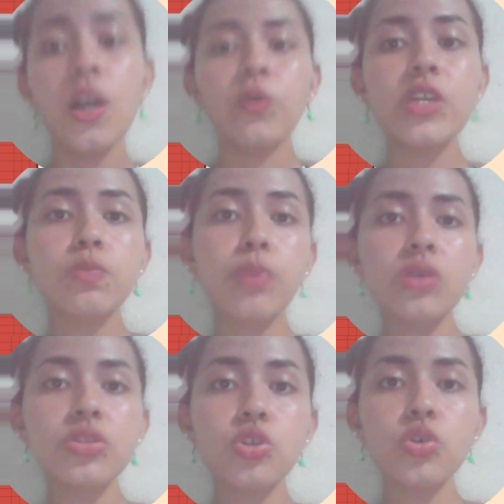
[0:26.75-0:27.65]

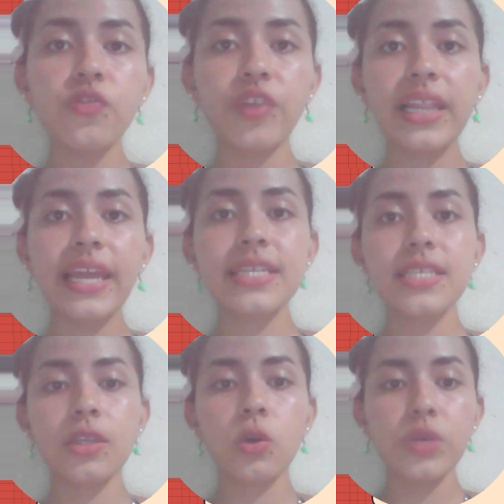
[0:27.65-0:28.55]
respond to
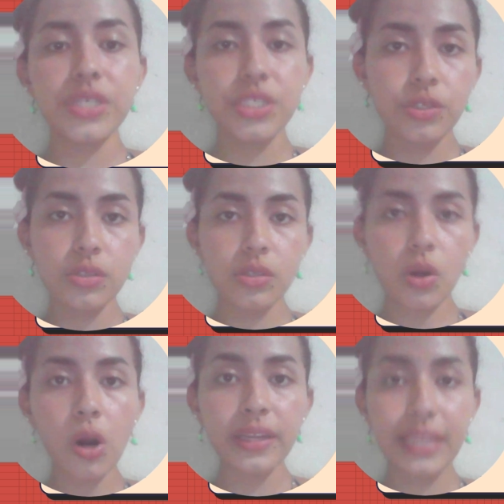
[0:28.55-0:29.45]
related questions
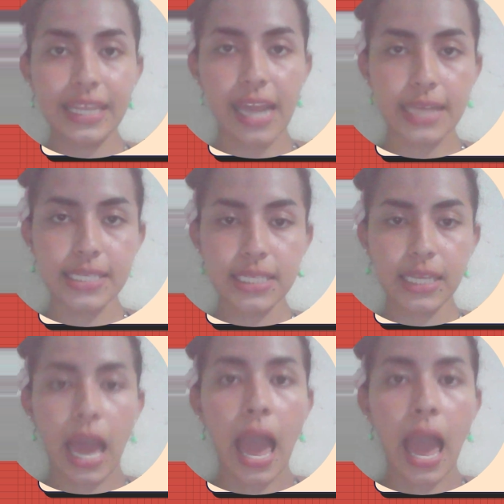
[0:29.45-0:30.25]
or tasks.